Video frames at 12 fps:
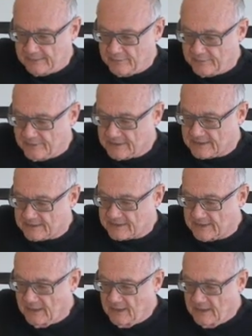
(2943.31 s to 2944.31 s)

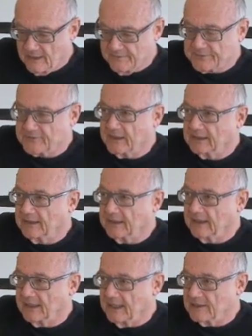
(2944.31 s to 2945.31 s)
importance of struggling
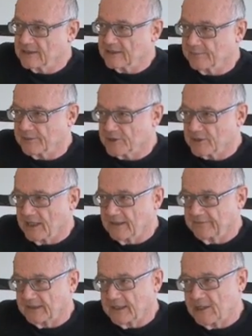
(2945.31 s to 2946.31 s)
against the
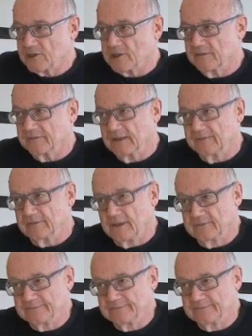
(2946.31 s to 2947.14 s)
personification of evil.